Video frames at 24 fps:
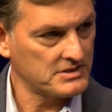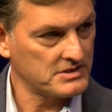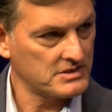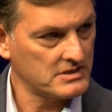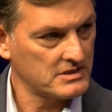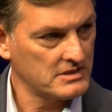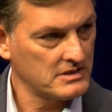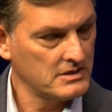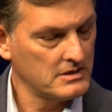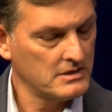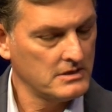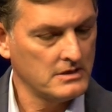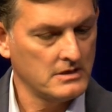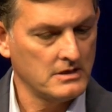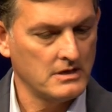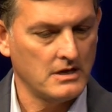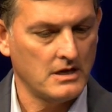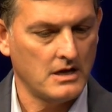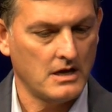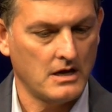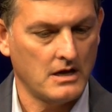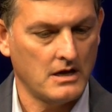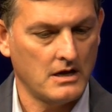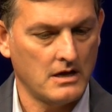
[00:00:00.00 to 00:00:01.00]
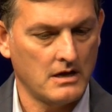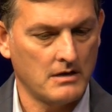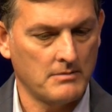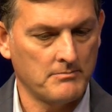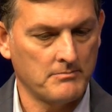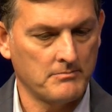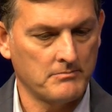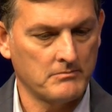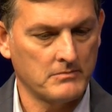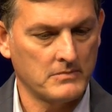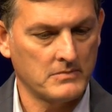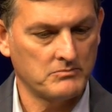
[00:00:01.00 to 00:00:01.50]
Okay.
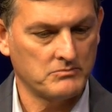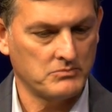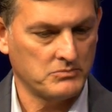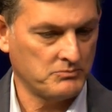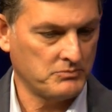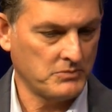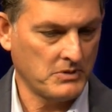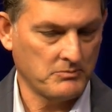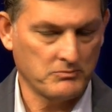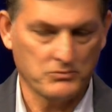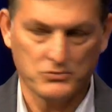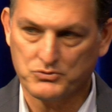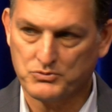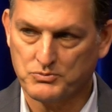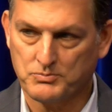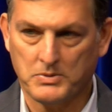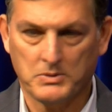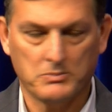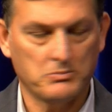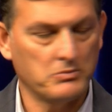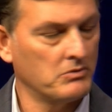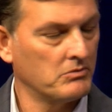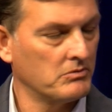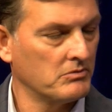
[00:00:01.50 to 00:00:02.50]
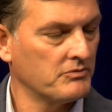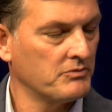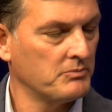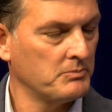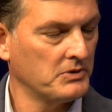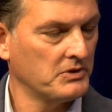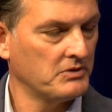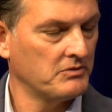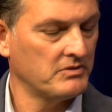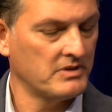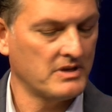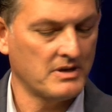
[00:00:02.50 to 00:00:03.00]
Um, most people are
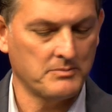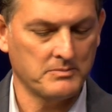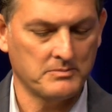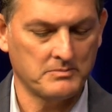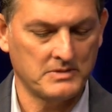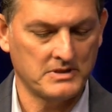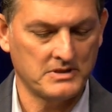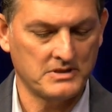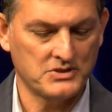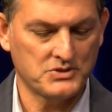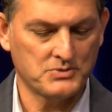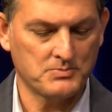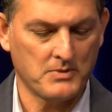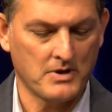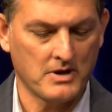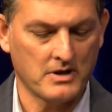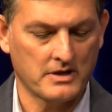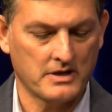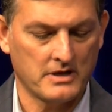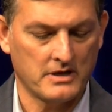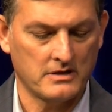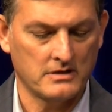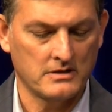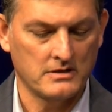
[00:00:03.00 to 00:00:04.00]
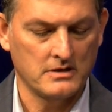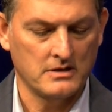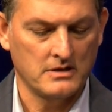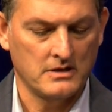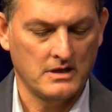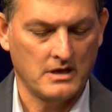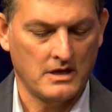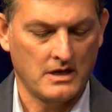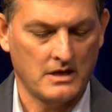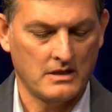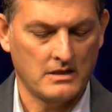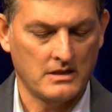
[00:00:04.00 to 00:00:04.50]
familiar with them in this market,
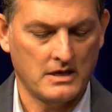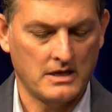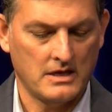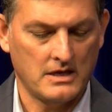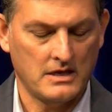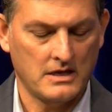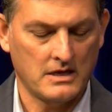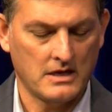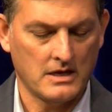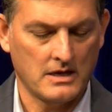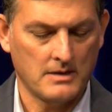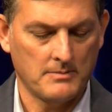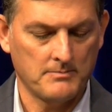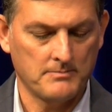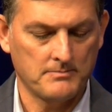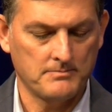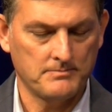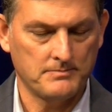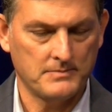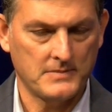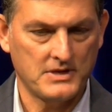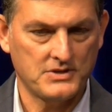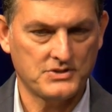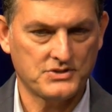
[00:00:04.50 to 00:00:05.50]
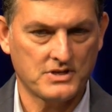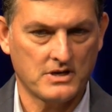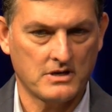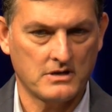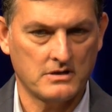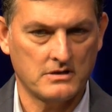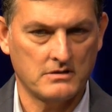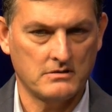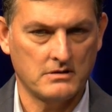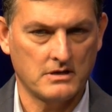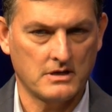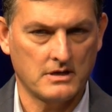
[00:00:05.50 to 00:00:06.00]
and they um, they
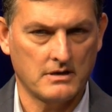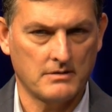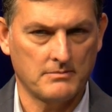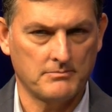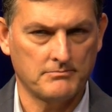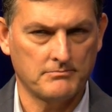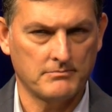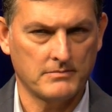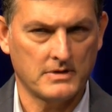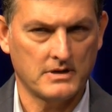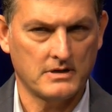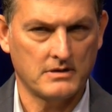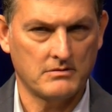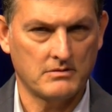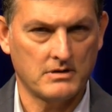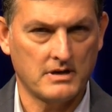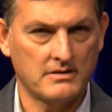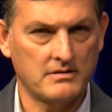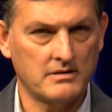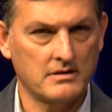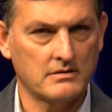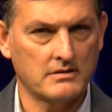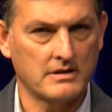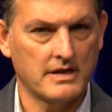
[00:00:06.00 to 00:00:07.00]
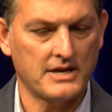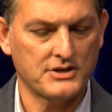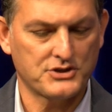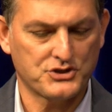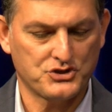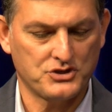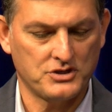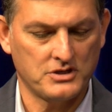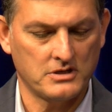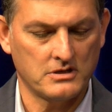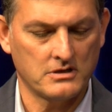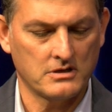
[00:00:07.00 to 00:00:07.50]
started um, I think last
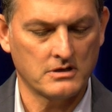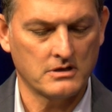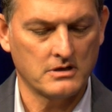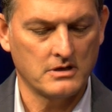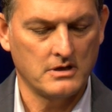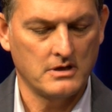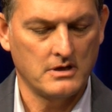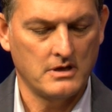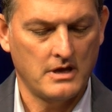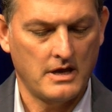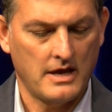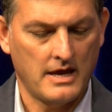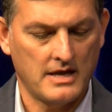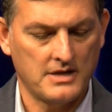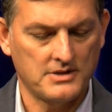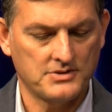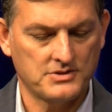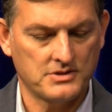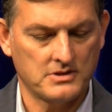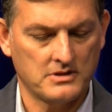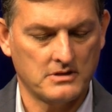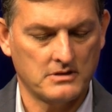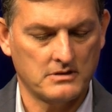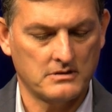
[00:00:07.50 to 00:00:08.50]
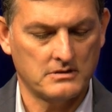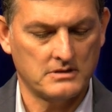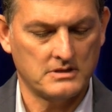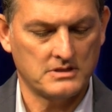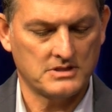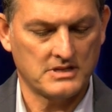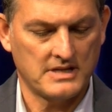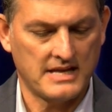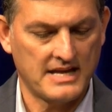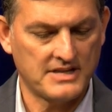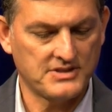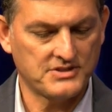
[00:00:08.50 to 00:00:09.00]
year, as, a, as
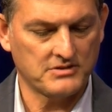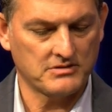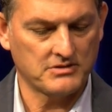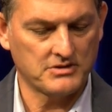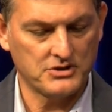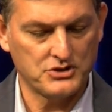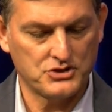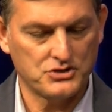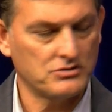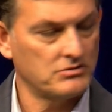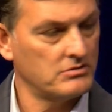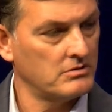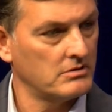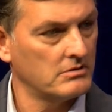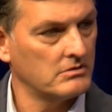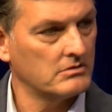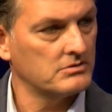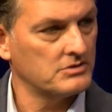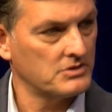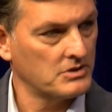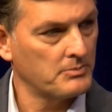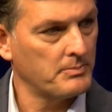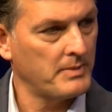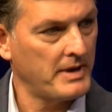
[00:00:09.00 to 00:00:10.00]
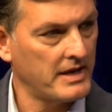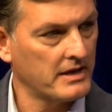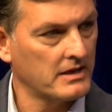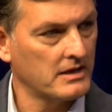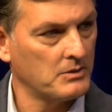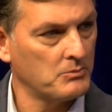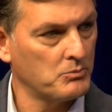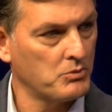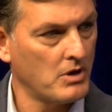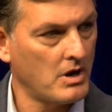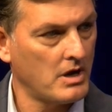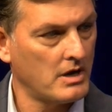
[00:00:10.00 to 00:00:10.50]
an ancillary to their, their
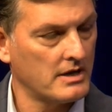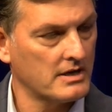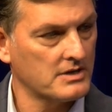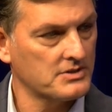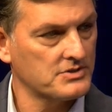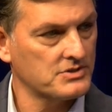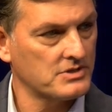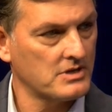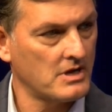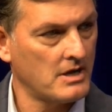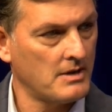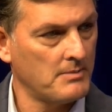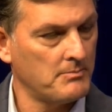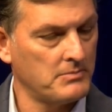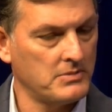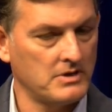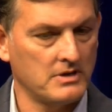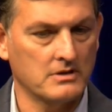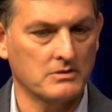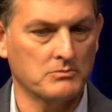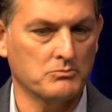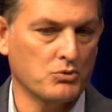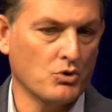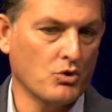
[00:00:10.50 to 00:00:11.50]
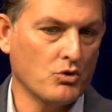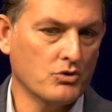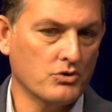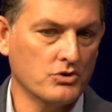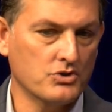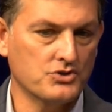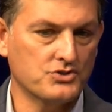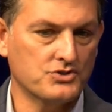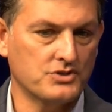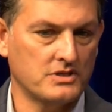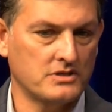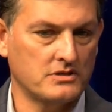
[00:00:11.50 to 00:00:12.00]
banking products. Um, being a
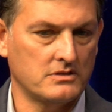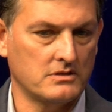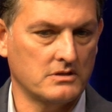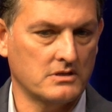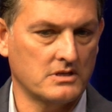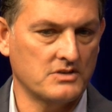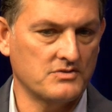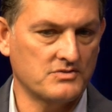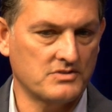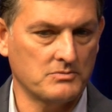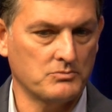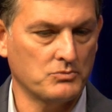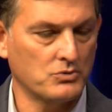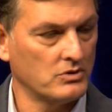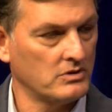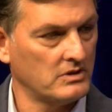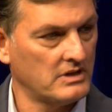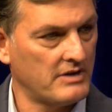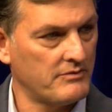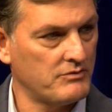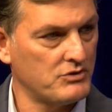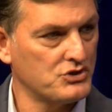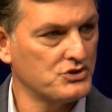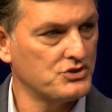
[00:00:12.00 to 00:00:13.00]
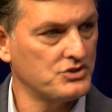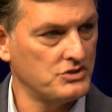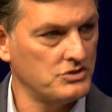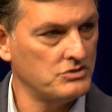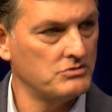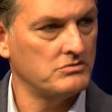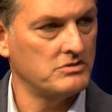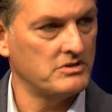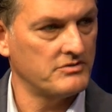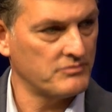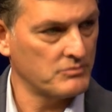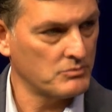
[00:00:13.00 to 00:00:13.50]
brokerage, it gives them more leverage to do
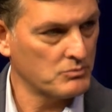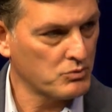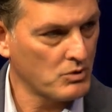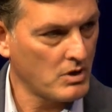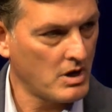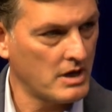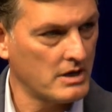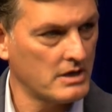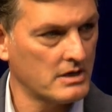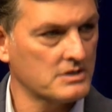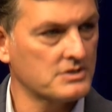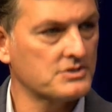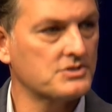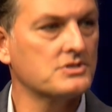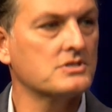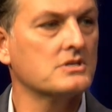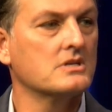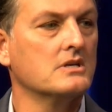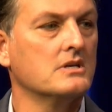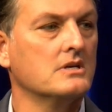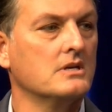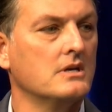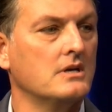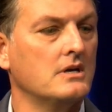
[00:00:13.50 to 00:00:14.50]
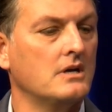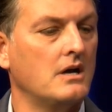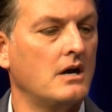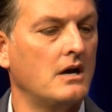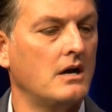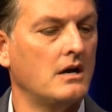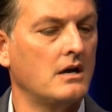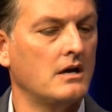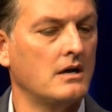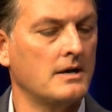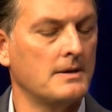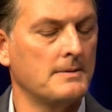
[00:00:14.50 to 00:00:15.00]
different products right.
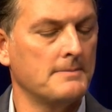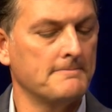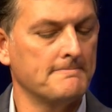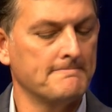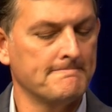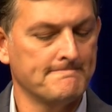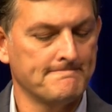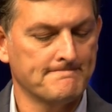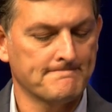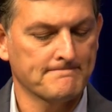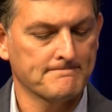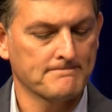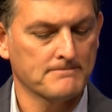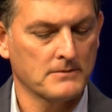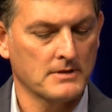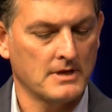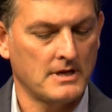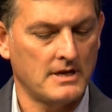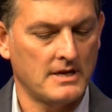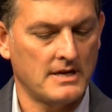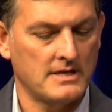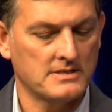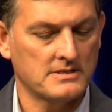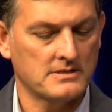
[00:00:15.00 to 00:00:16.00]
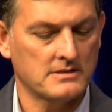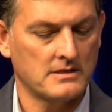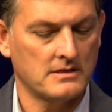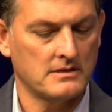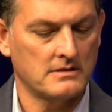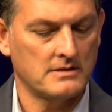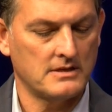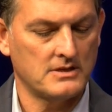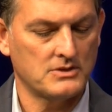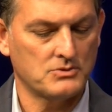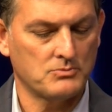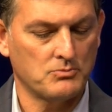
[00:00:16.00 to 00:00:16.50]
um, as,
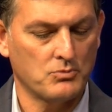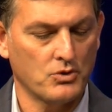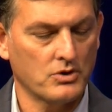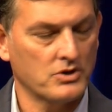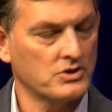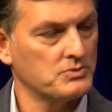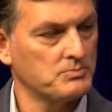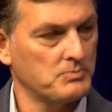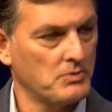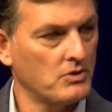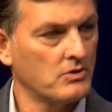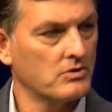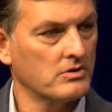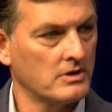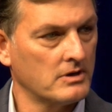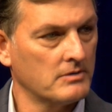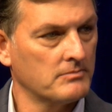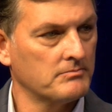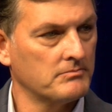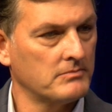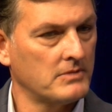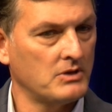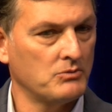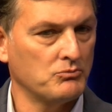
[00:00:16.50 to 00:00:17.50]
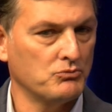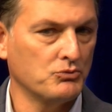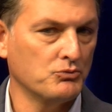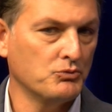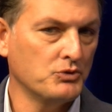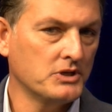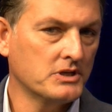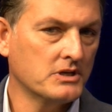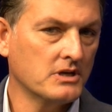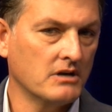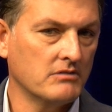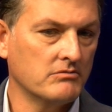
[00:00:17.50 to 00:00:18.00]
a, as a mortgage broker. And
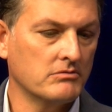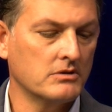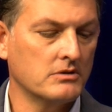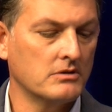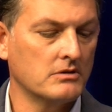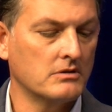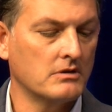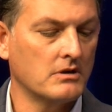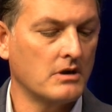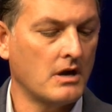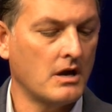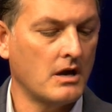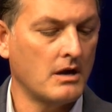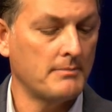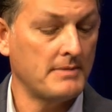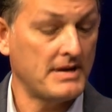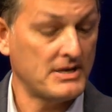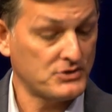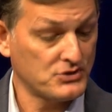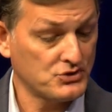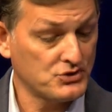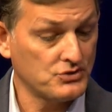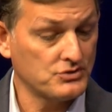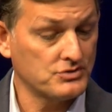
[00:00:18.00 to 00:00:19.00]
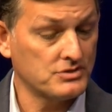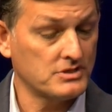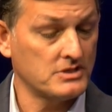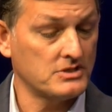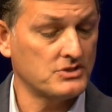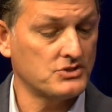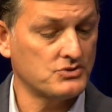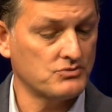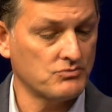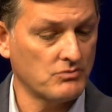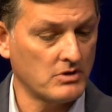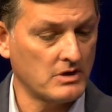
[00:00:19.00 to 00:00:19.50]
we cover uh,
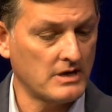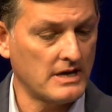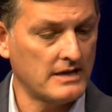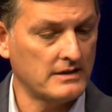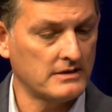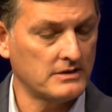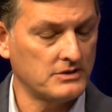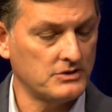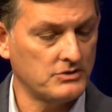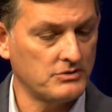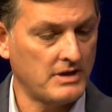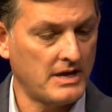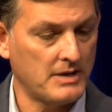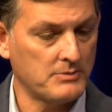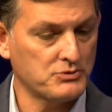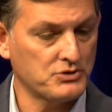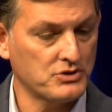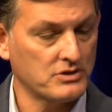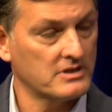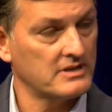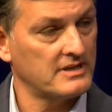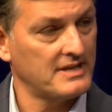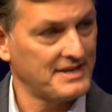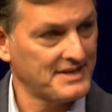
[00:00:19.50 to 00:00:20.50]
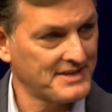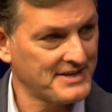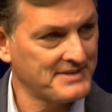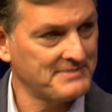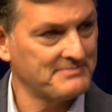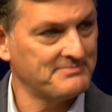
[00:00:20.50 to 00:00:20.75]
Massachusetts, Rhode Island, New Hampshire, Connecticut.